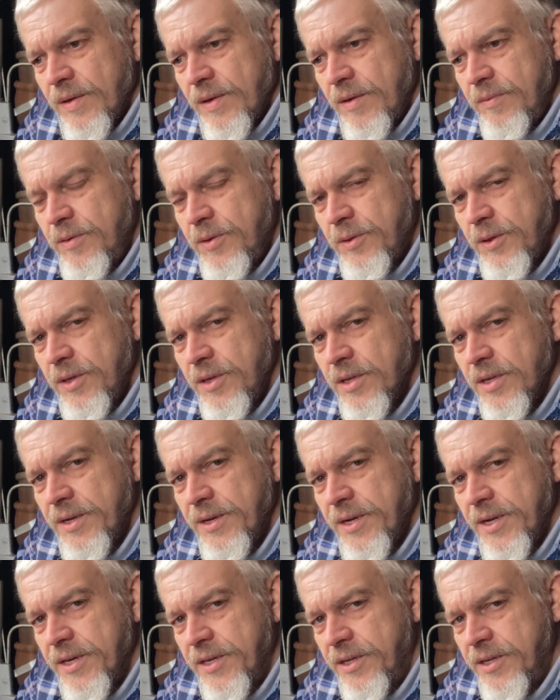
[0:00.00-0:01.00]
if you think of
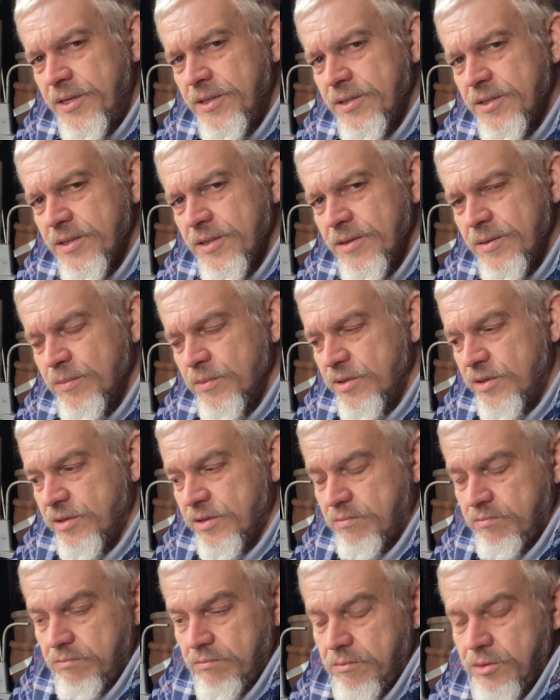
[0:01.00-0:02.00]
leeks, which